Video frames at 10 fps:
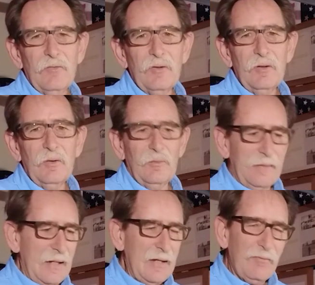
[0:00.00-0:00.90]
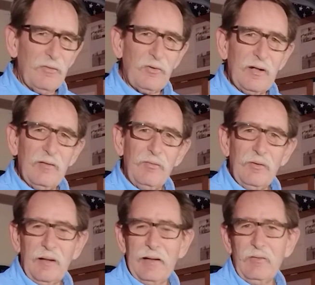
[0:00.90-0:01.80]
So they even said, if
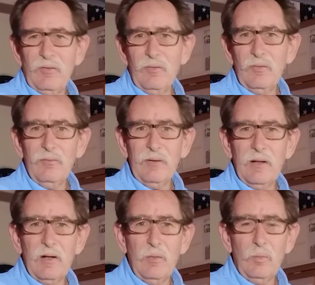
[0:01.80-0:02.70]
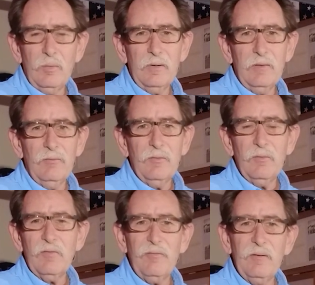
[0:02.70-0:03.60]
you'd like to do a video, we'll give
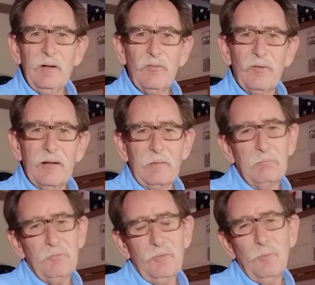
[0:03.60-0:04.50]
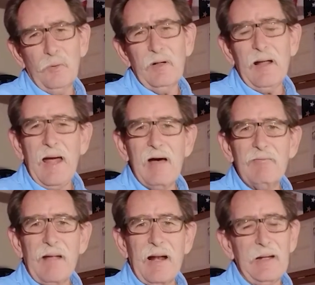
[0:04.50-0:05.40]
you an affiliates link. So we're going to
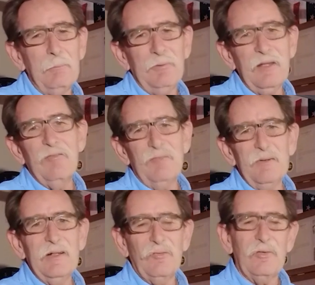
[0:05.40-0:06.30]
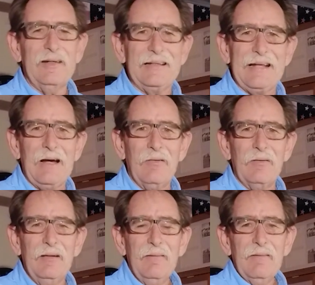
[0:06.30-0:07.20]
have that. I can put the affiliates link
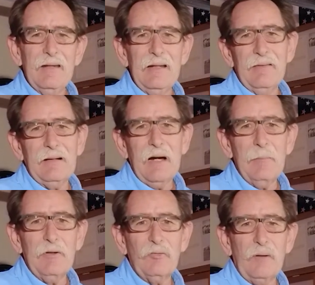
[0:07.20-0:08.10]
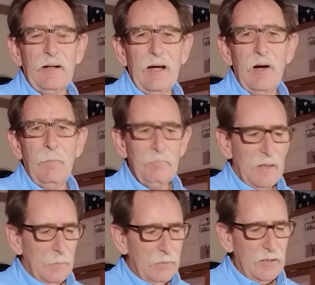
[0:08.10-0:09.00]
down in the comments right now,
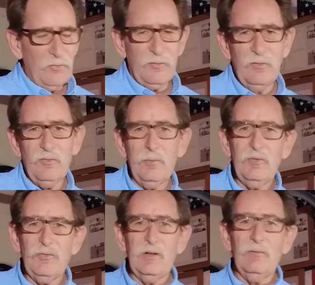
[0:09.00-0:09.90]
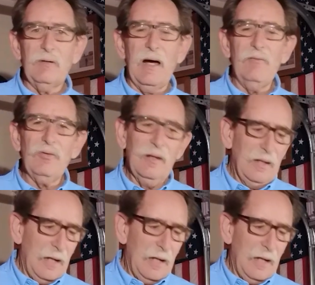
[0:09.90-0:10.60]
but as soon as the machine arrives,